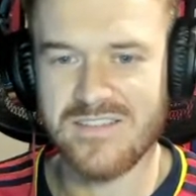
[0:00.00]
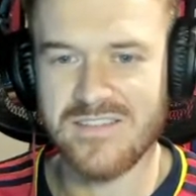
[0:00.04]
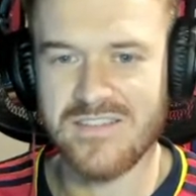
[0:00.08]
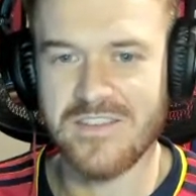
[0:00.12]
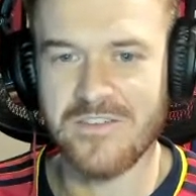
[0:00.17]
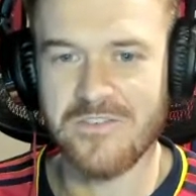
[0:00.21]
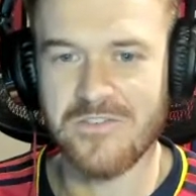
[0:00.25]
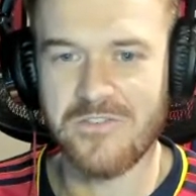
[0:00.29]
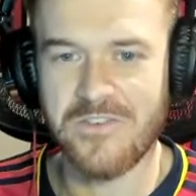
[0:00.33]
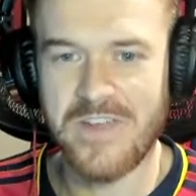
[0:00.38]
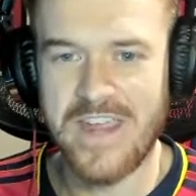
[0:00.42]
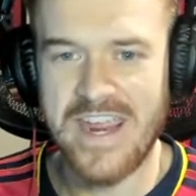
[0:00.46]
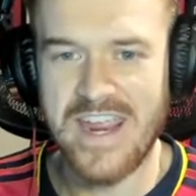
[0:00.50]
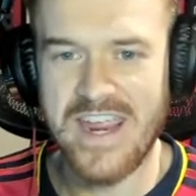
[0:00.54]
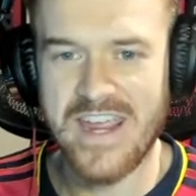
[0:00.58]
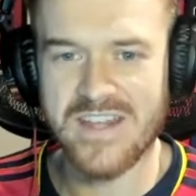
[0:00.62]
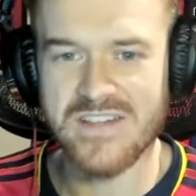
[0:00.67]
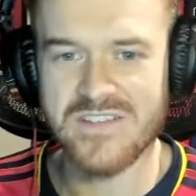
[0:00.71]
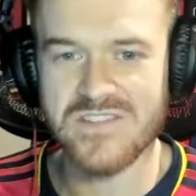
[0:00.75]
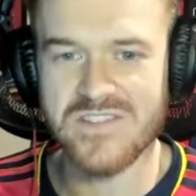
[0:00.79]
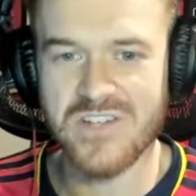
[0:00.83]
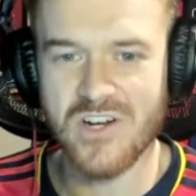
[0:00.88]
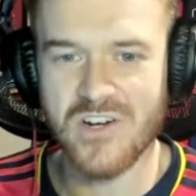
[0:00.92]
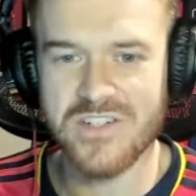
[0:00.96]
the
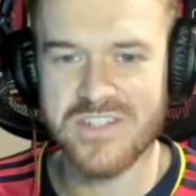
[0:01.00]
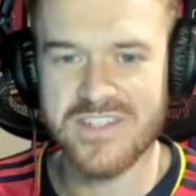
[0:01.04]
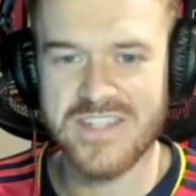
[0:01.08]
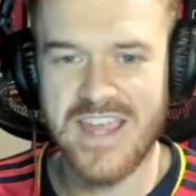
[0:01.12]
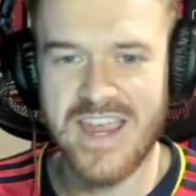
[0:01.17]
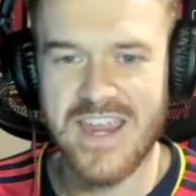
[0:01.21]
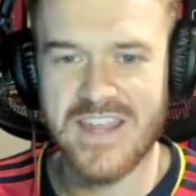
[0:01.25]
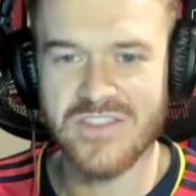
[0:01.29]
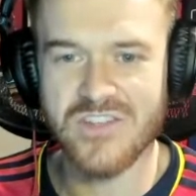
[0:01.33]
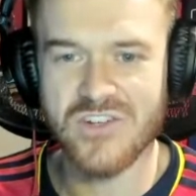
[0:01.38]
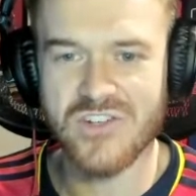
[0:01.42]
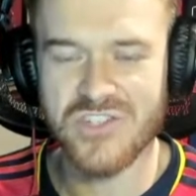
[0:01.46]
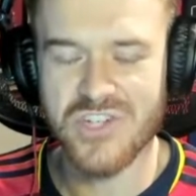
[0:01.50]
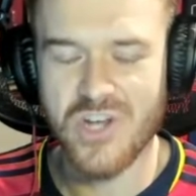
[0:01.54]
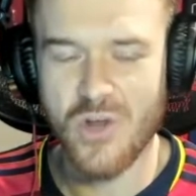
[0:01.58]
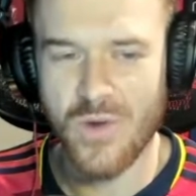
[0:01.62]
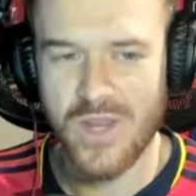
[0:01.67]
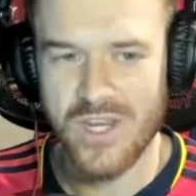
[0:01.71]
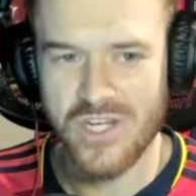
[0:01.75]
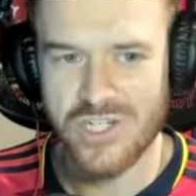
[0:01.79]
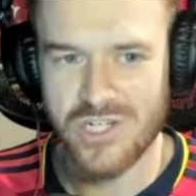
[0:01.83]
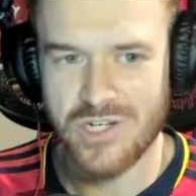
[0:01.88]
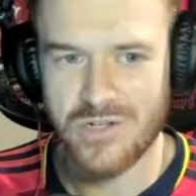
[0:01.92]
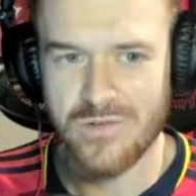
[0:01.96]
fans are saying there's no
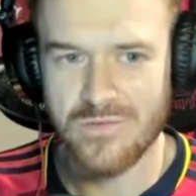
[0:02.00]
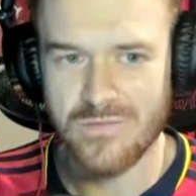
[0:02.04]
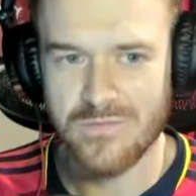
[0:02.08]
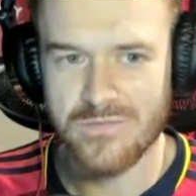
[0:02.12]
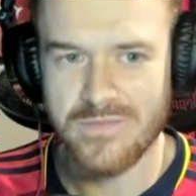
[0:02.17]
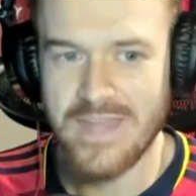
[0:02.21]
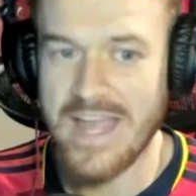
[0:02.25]
issue.